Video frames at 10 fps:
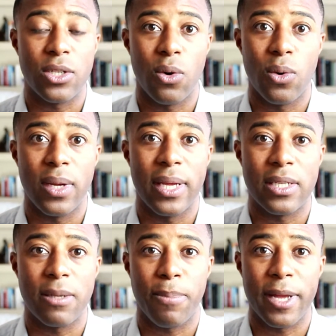So
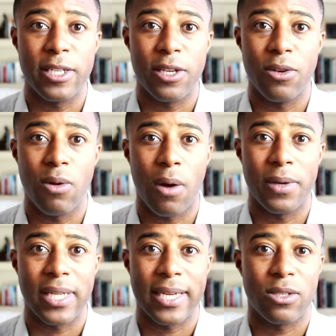it's a place that you
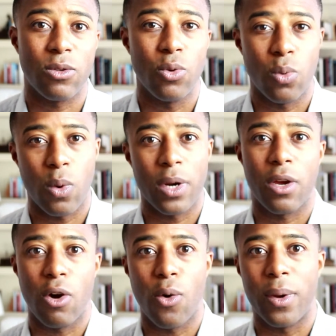always you want to
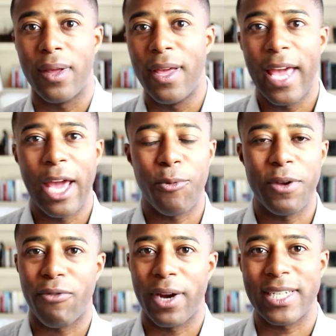go and
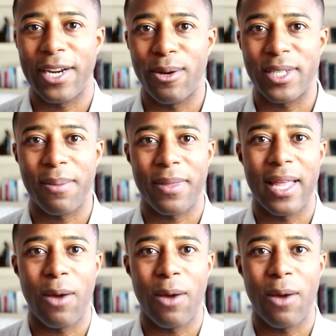refresh. I know it's something